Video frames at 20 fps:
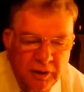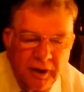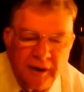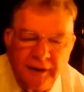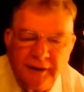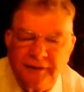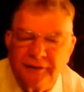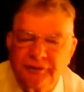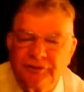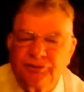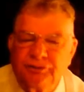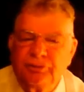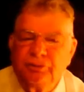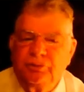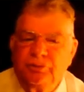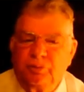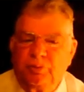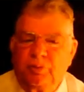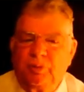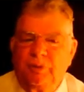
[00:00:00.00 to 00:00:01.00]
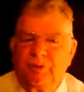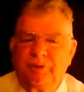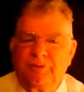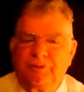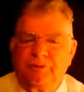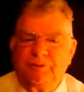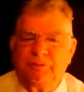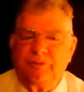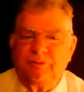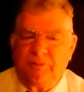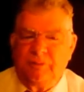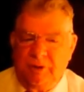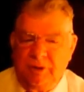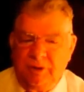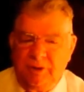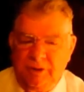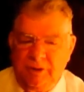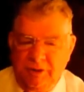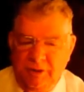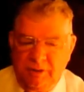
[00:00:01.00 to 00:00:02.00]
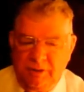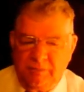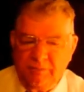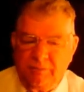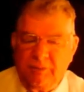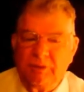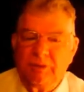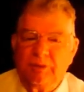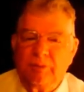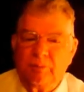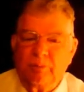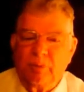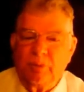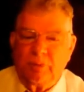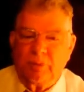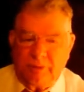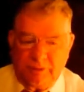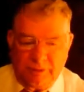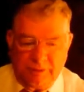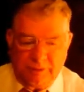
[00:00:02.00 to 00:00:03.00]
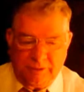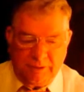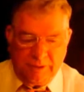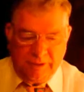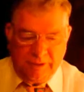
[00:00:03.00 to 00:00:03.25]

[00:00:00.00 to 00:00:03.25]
and it's 2.22 a.m. in the morning.